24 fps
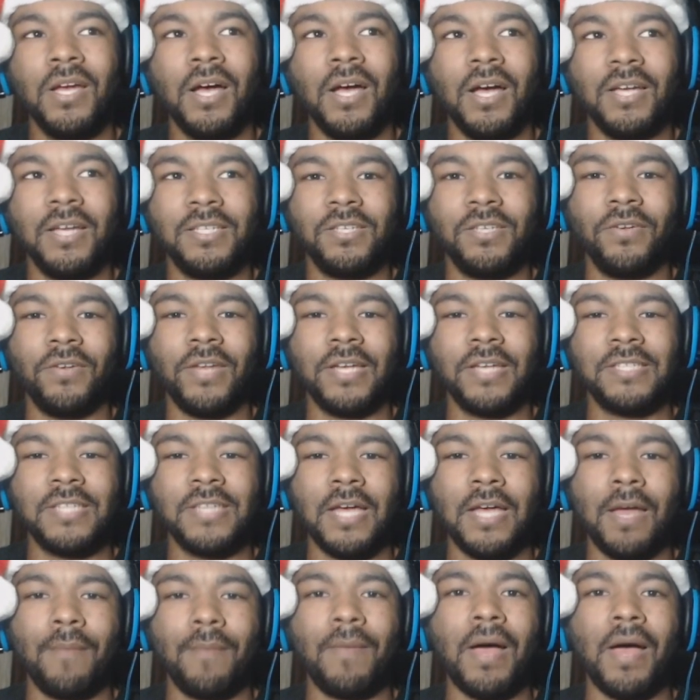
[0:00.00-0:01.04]
until next
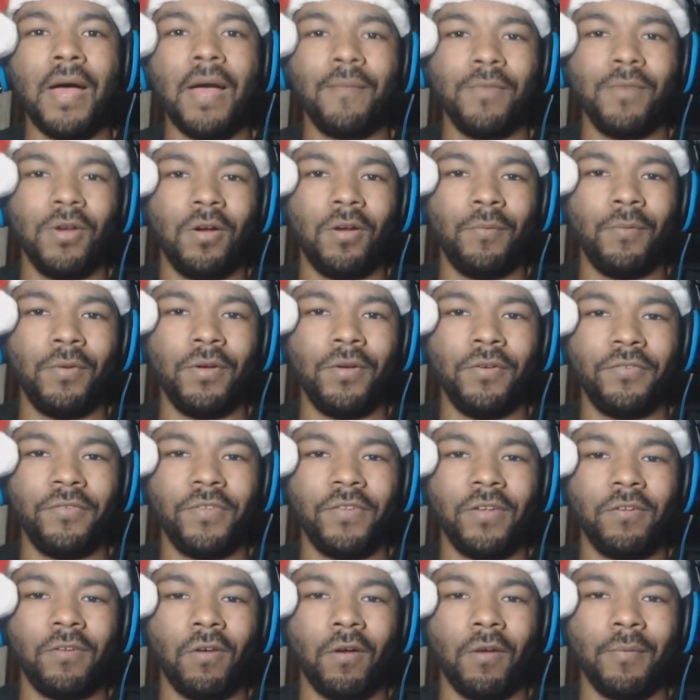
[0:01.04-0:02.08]
time, I'm your humble host,
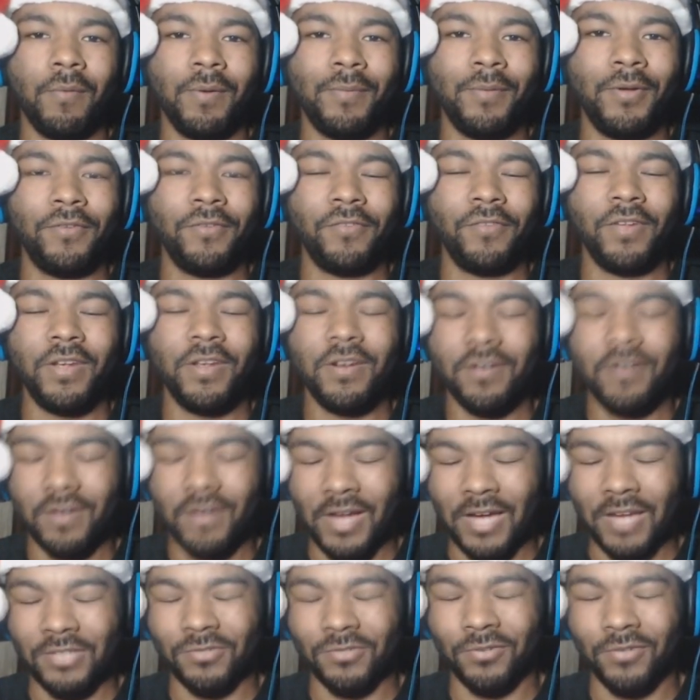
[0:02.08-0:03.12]
Antuan Kriminal Mosley,
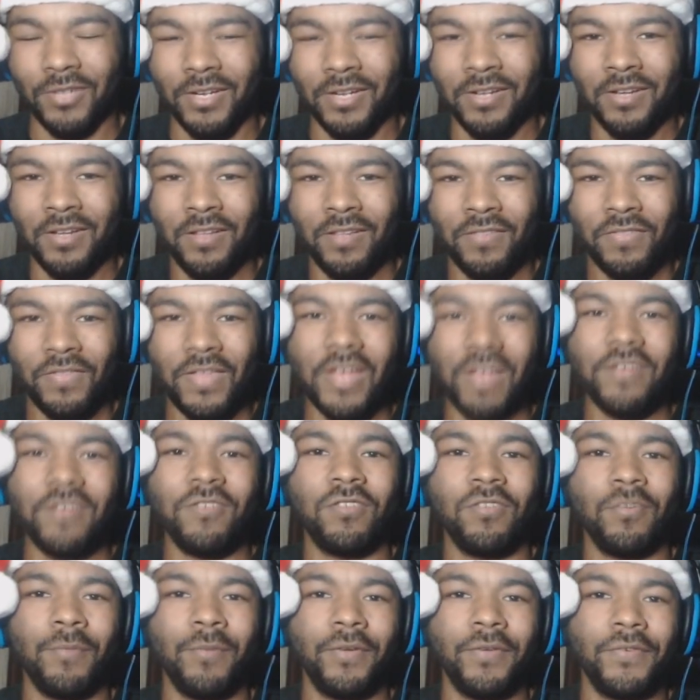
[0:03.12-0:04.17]
naturally. Thank you
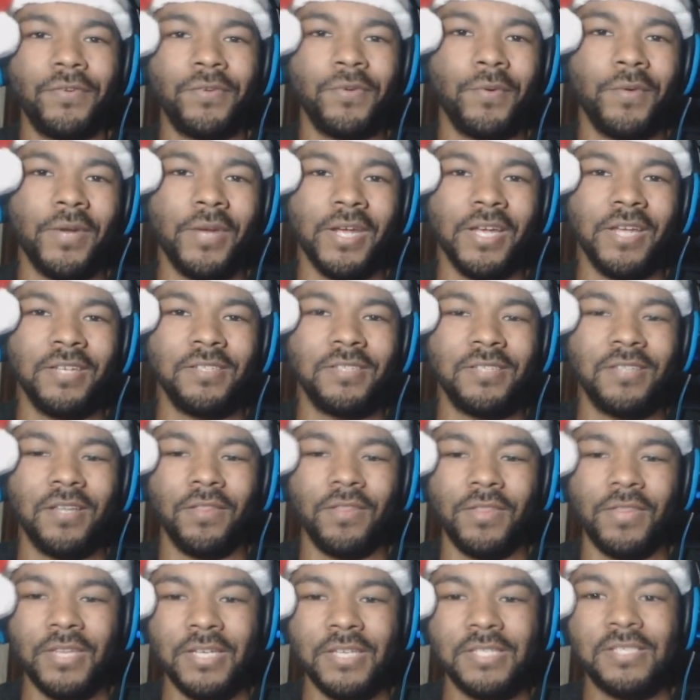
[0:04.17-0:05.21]
so much for tuning in to
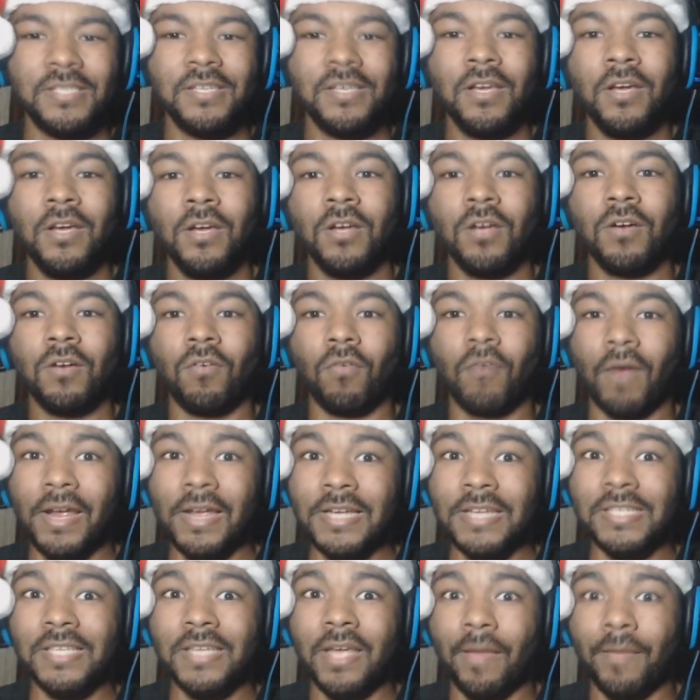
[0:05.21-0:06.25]
this
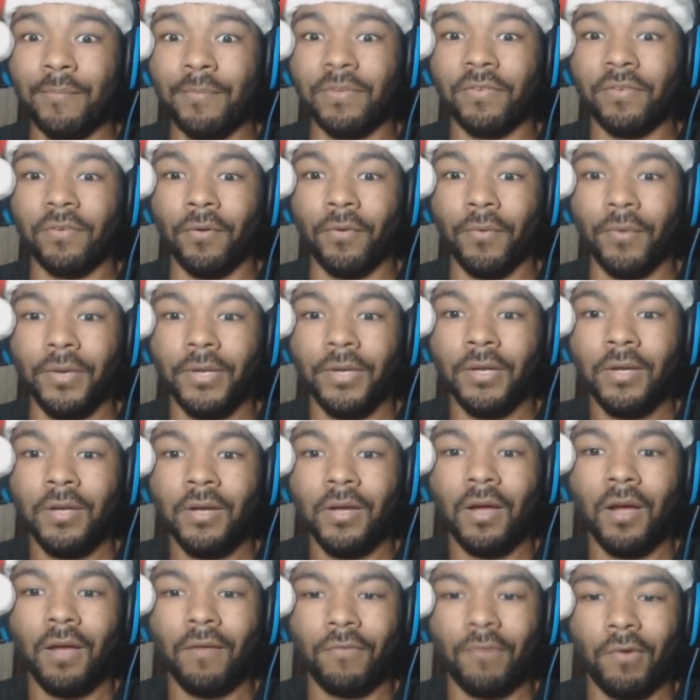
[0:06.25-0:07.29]
crazy episode
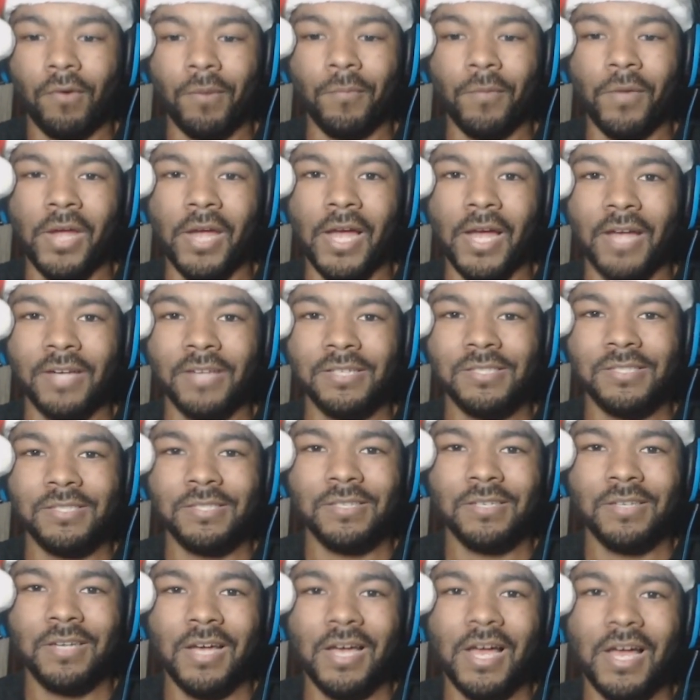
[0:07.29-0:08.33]
of KrimReacts.
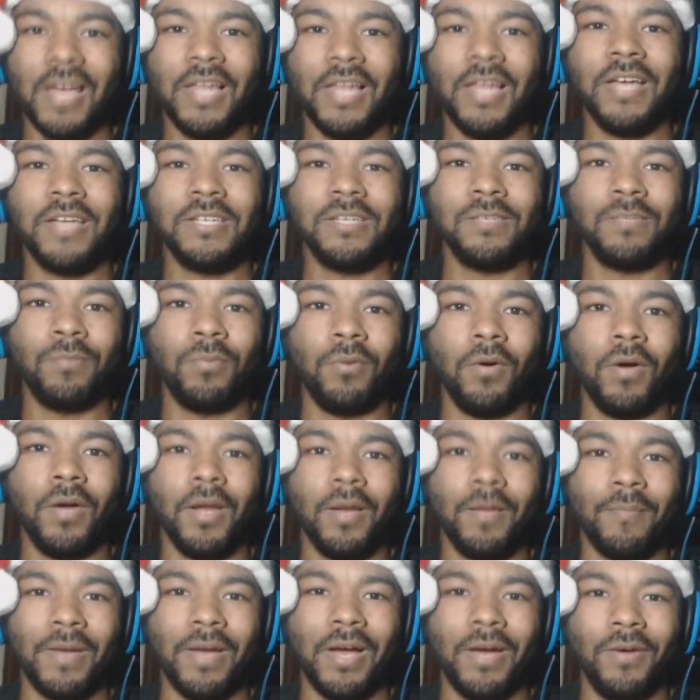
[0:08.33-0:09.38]
Holla at your boy.
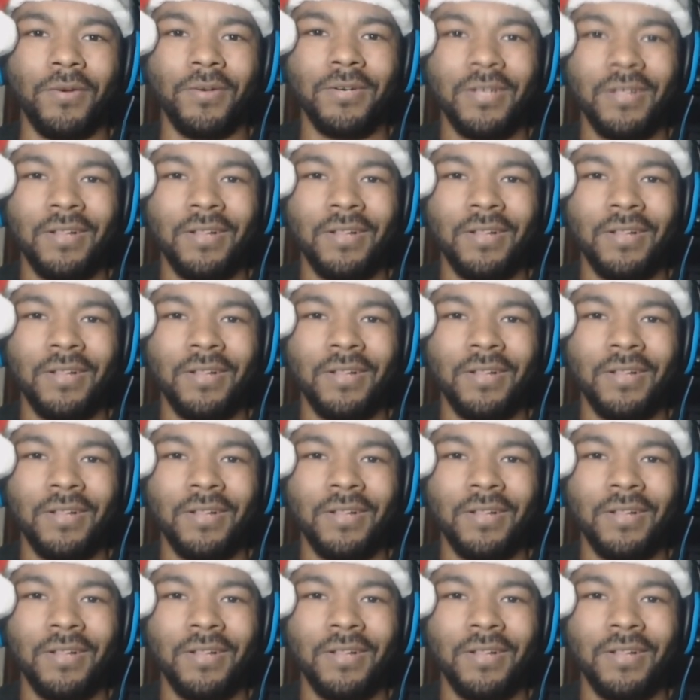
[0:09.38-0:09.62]
I'm out.